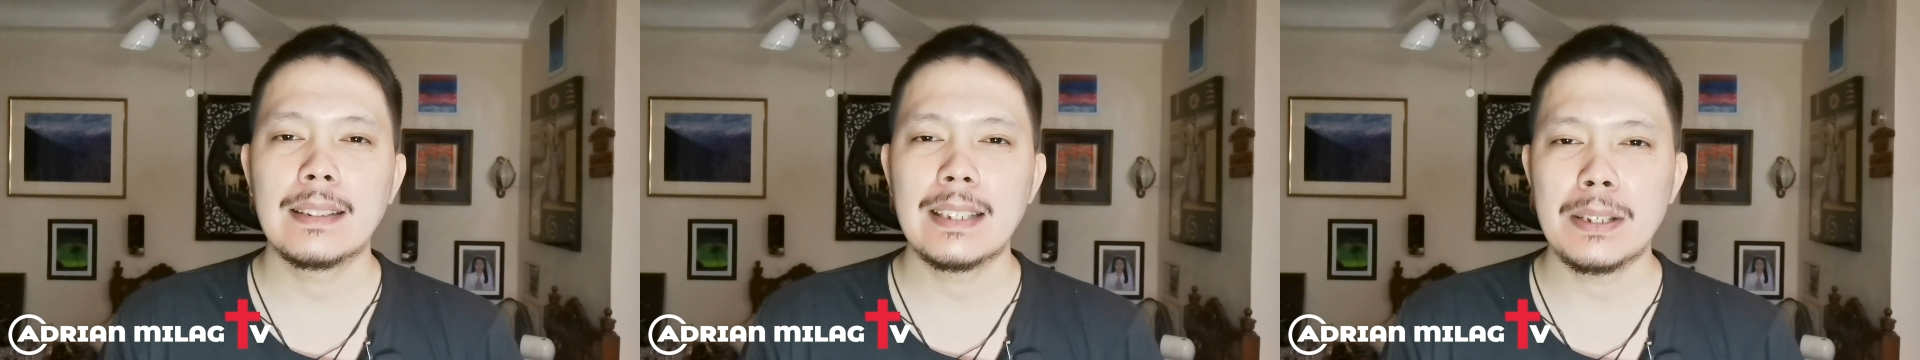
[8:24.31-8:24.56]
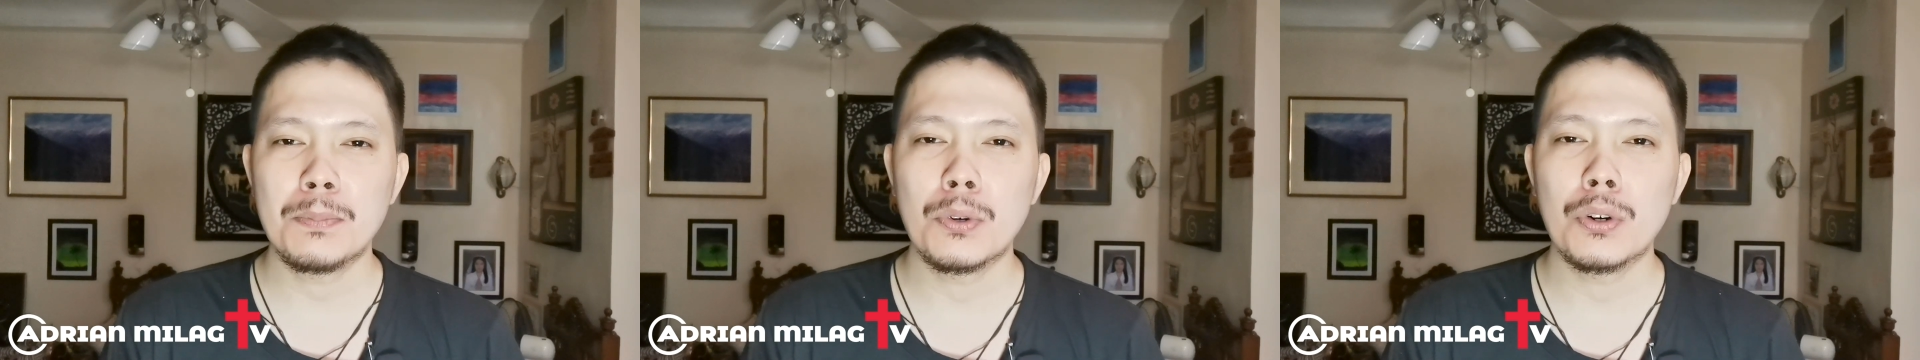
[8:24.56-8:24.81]

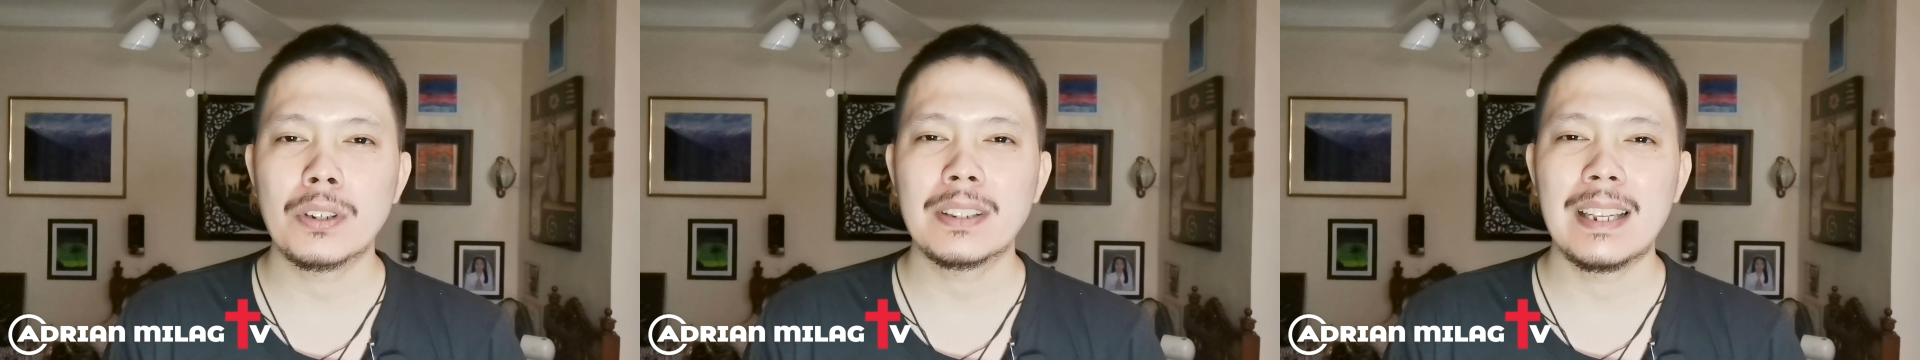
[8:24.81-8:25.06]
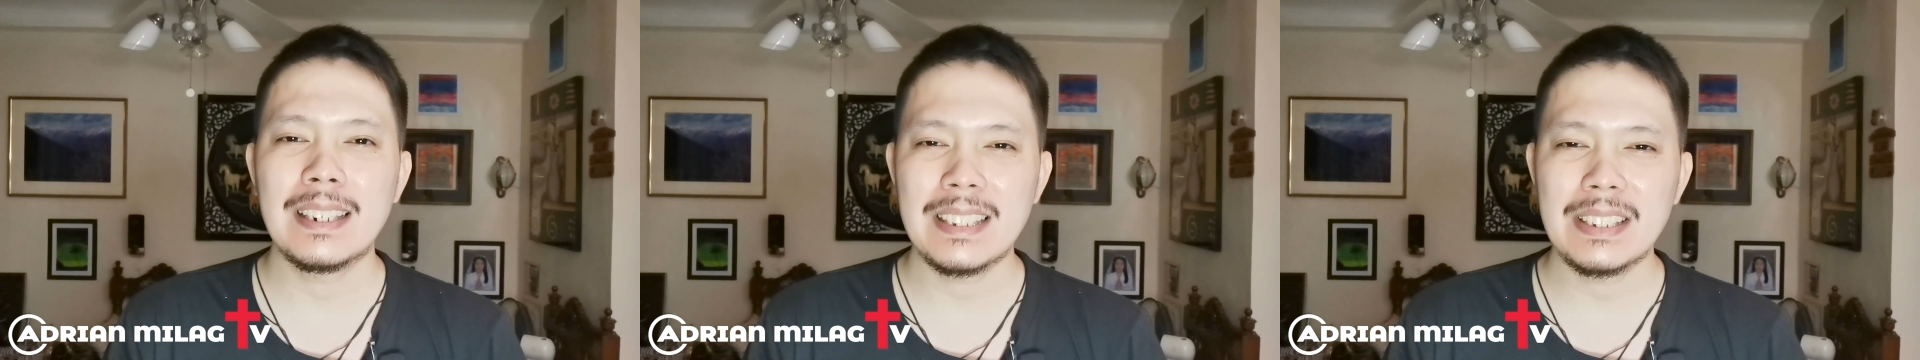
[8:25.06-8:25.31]
ebook na
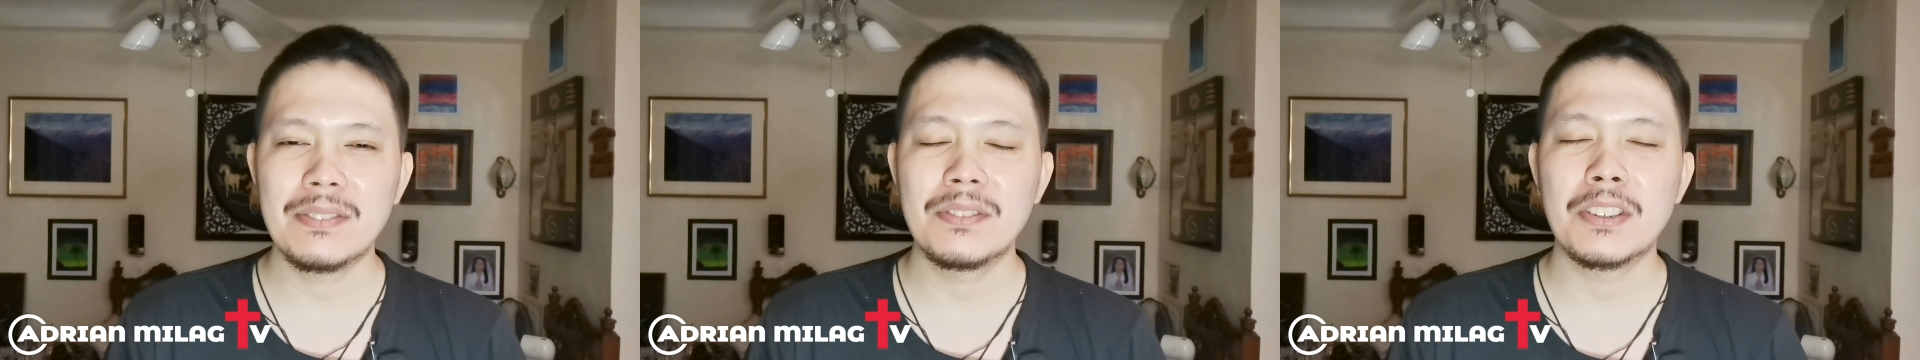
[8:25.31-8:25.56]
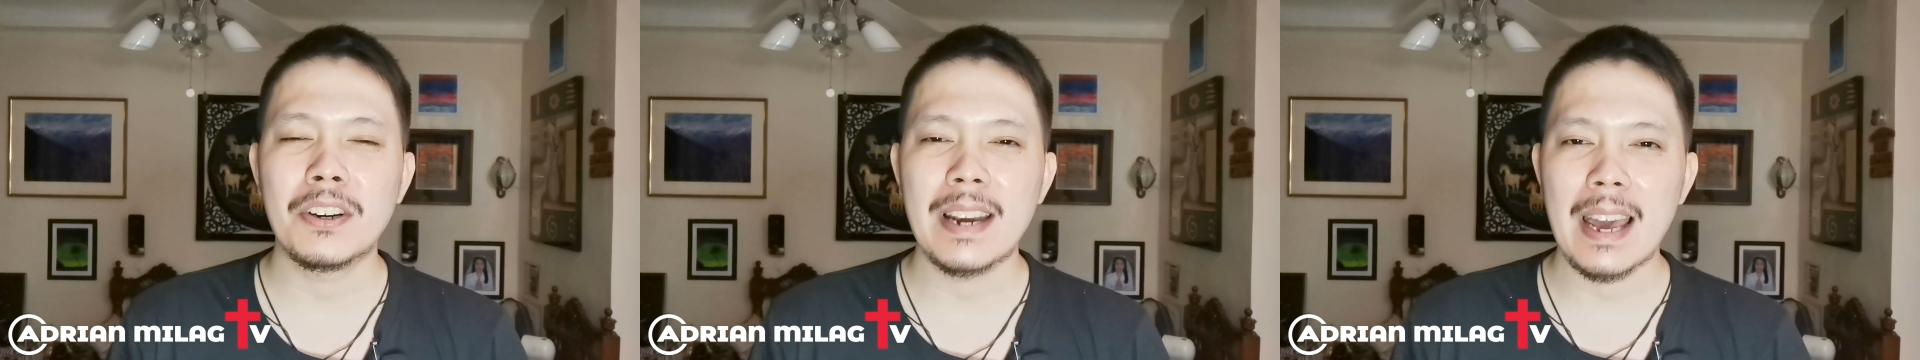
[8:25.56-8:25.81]
Live
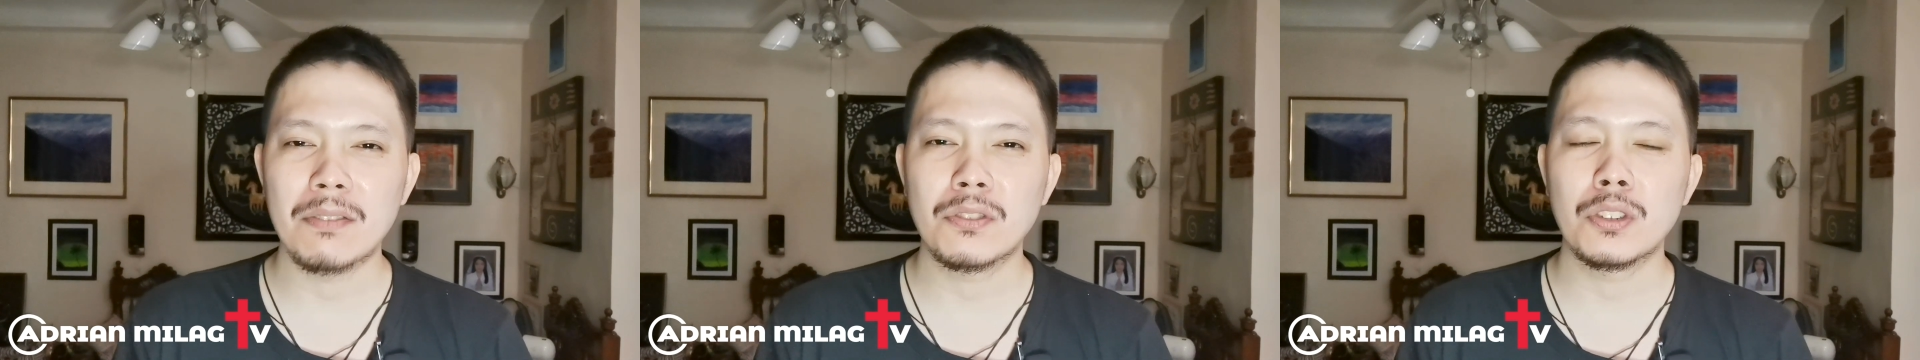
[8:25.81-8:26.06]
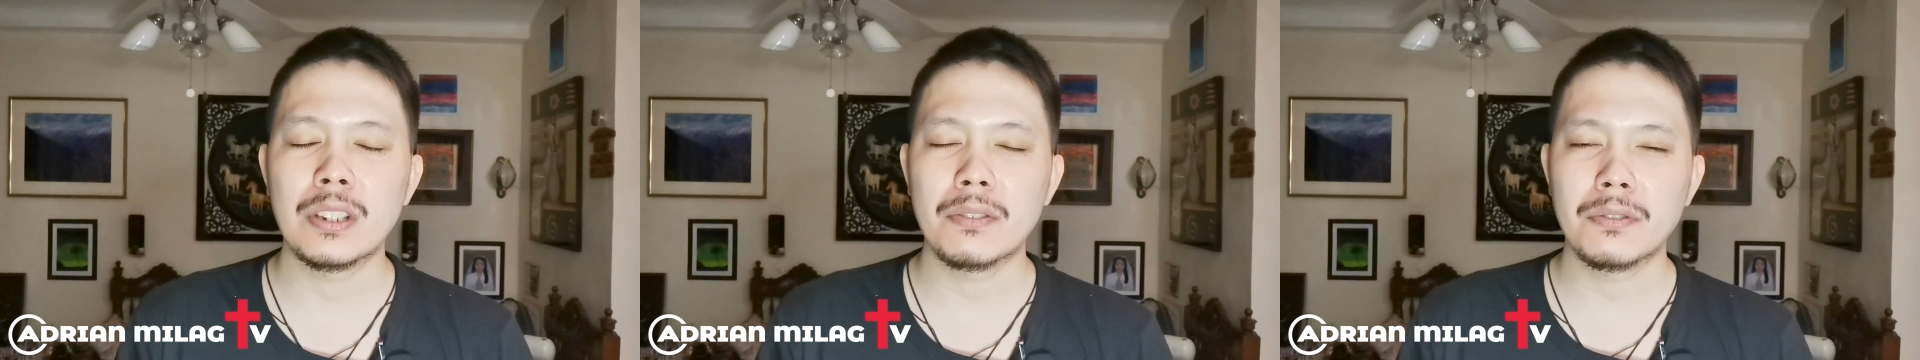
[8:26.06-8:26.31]
Your Life
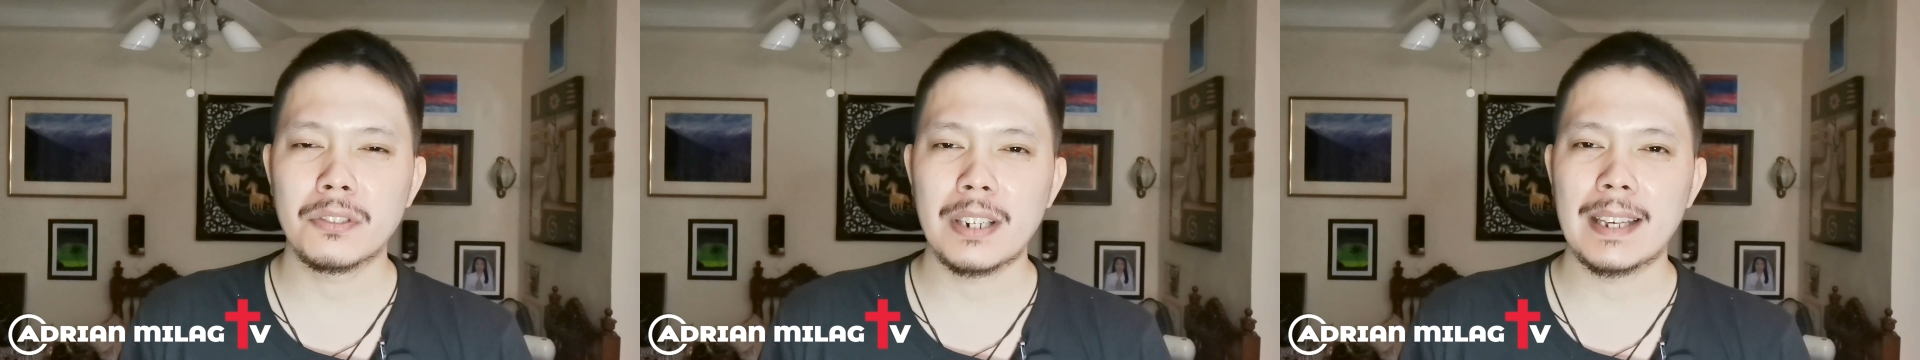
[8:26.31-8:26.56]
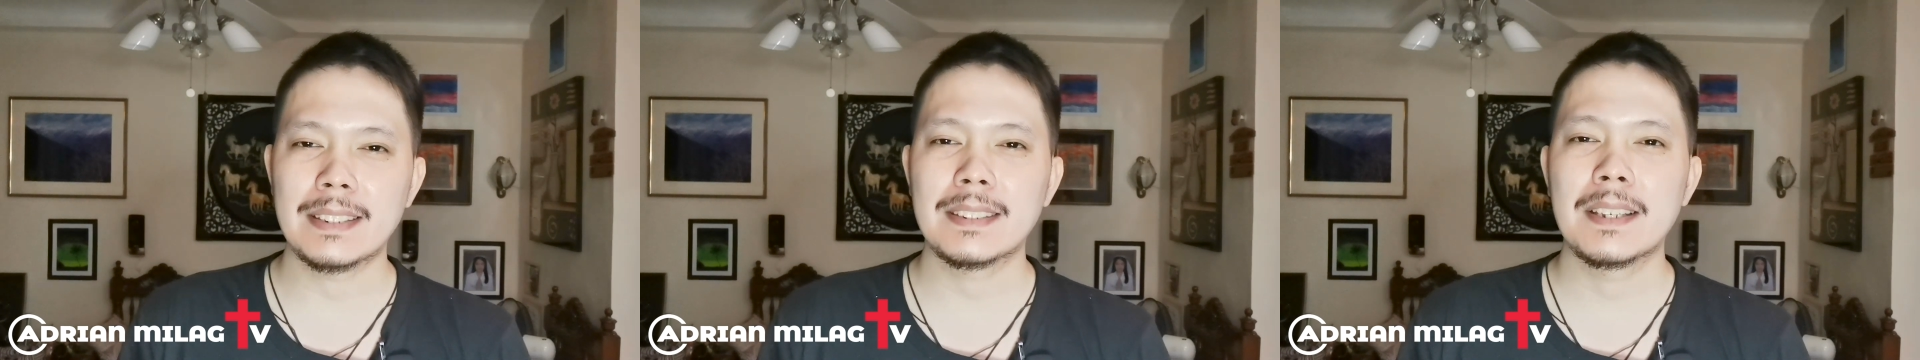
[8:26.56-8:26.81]
to the
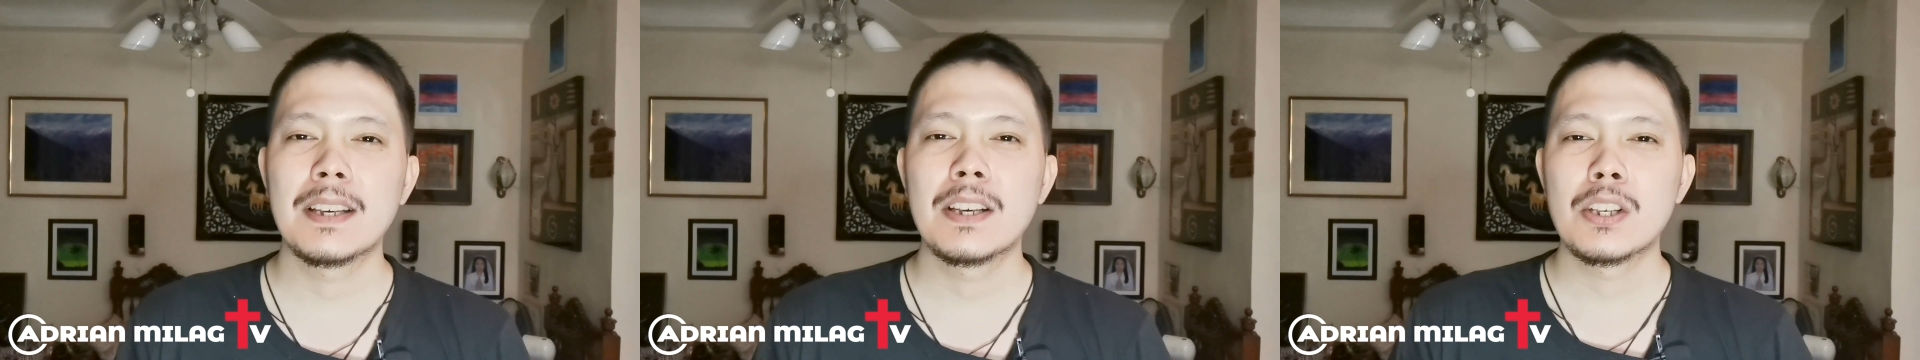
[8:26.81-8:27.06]
Fullest.